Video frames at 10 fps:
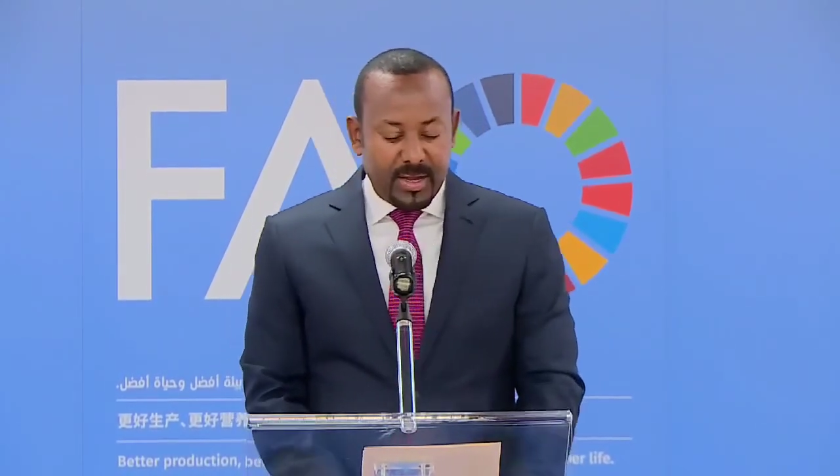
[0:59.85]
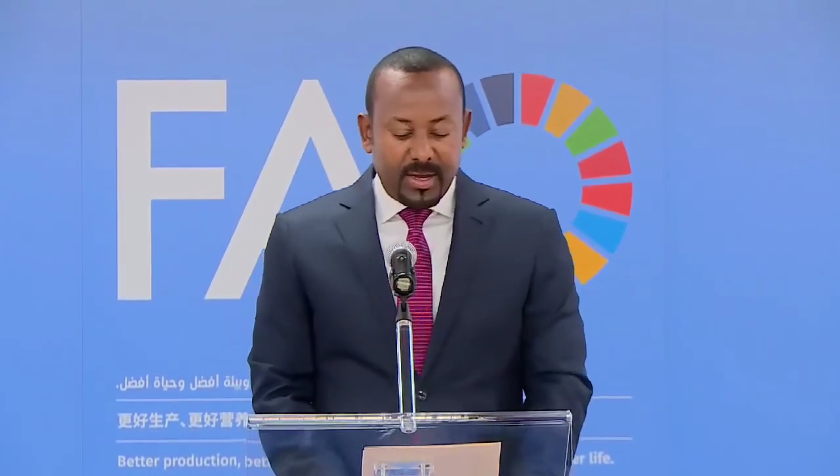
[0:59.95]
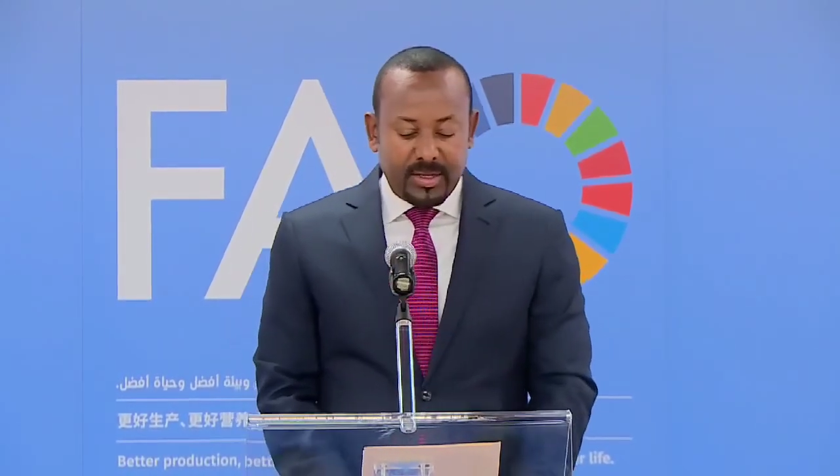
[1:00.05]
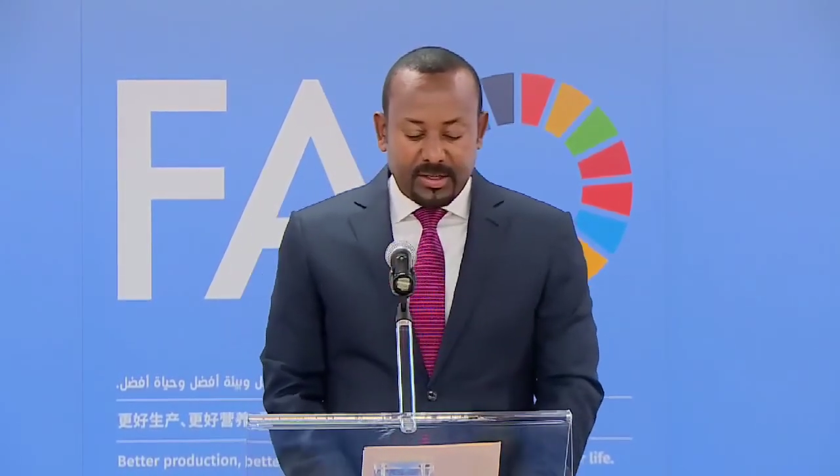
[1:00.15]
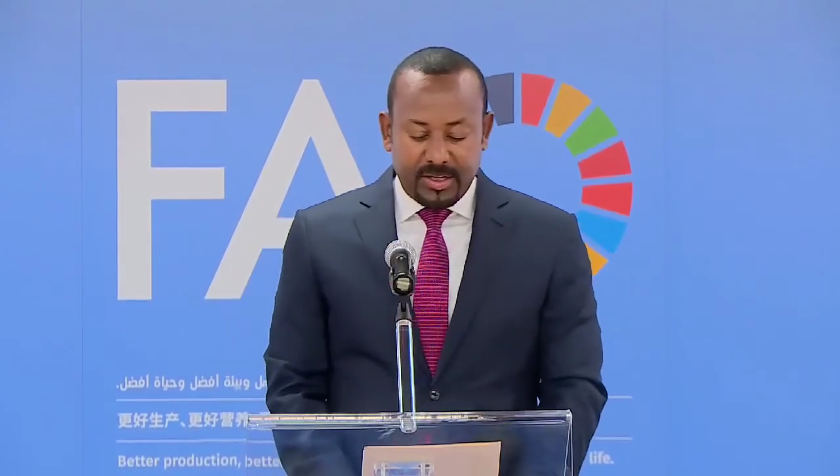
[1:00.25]

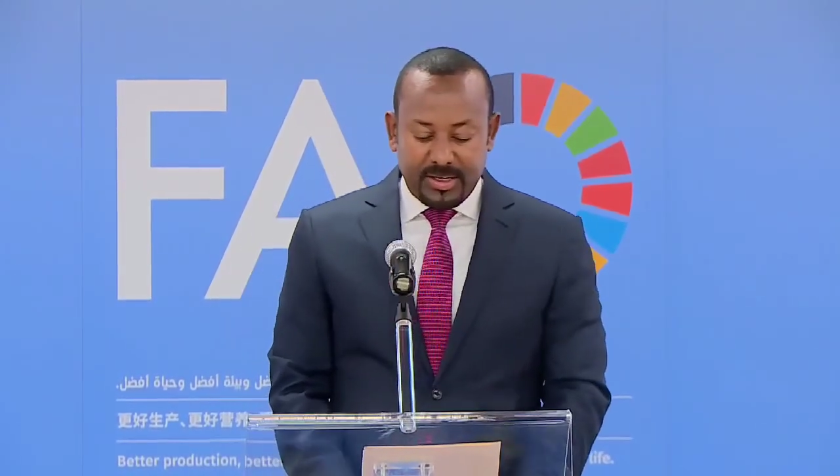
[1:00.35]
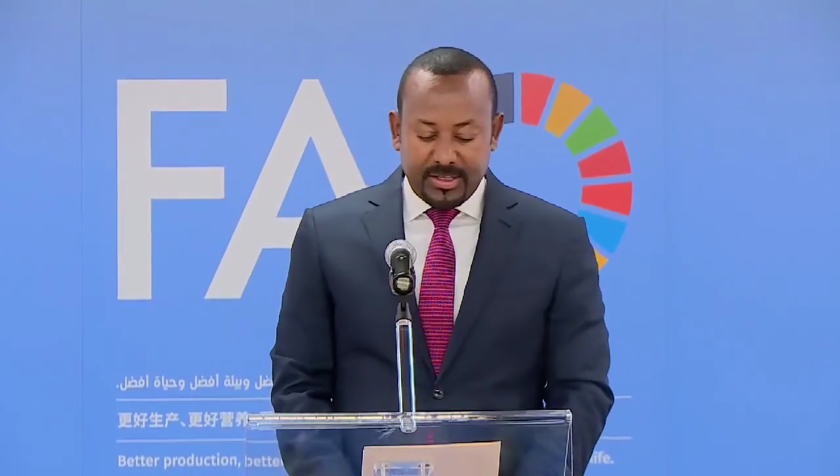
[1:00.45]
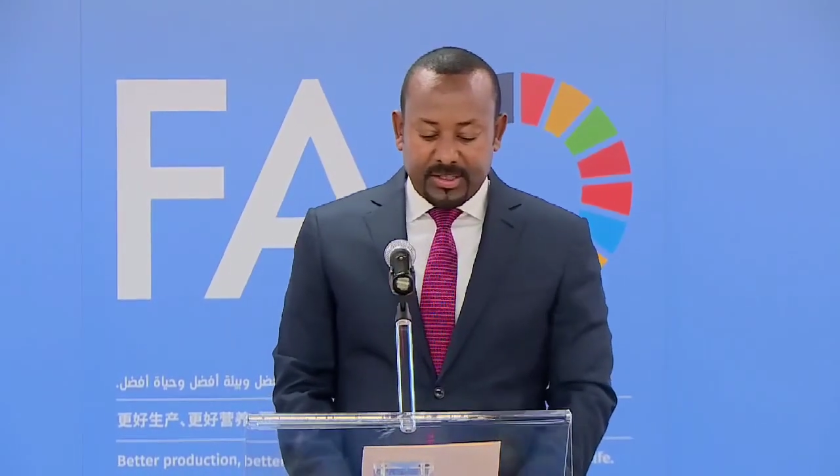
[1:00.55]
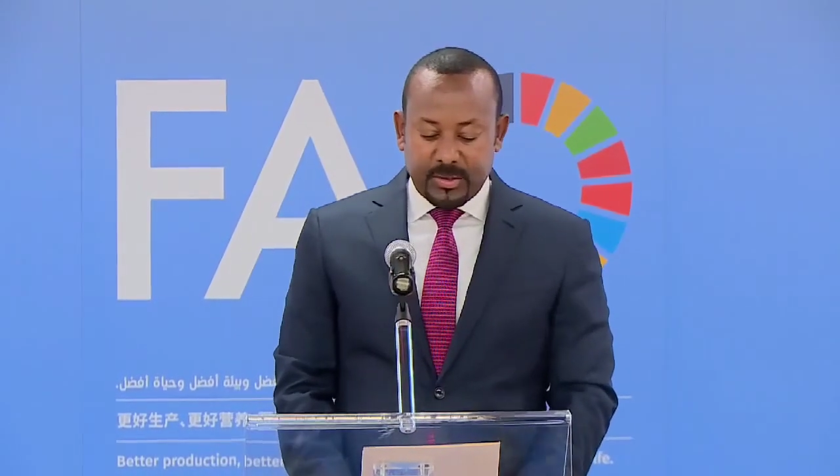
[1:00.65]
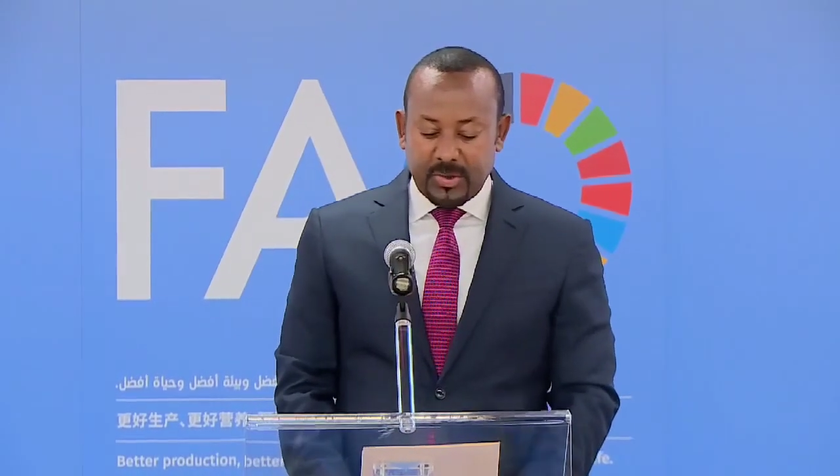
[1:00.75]
It
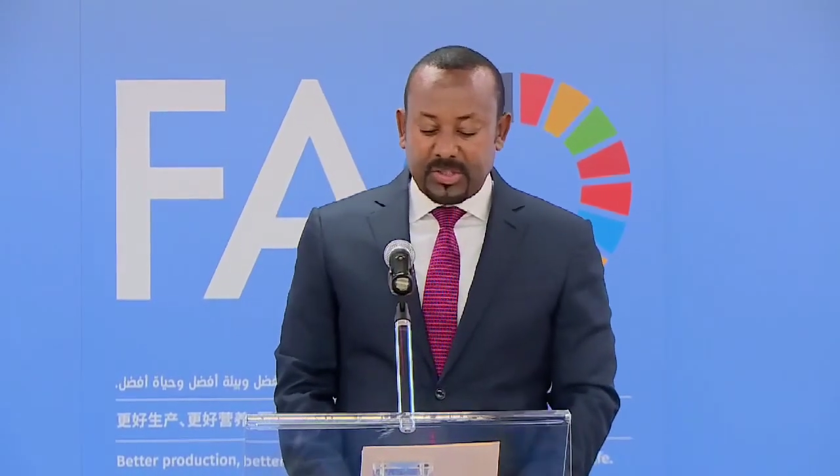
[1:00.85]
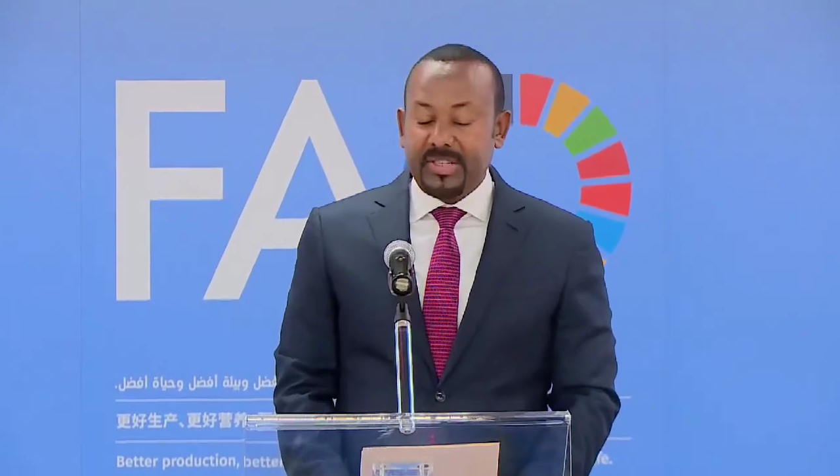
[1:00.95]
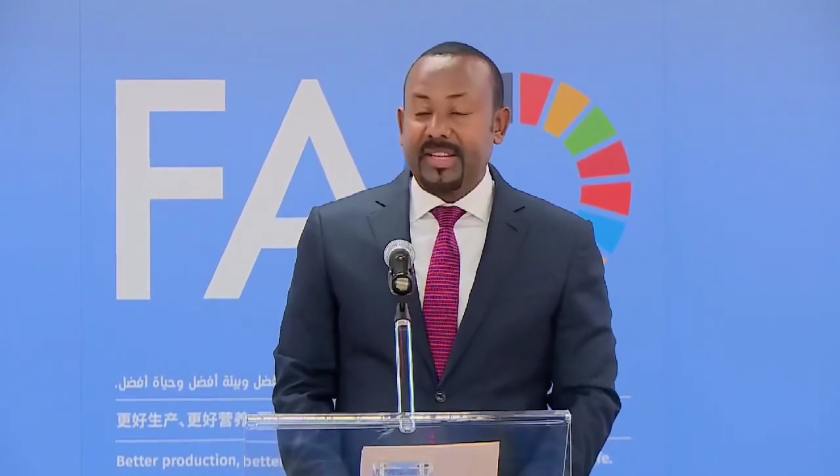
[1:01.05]
is with great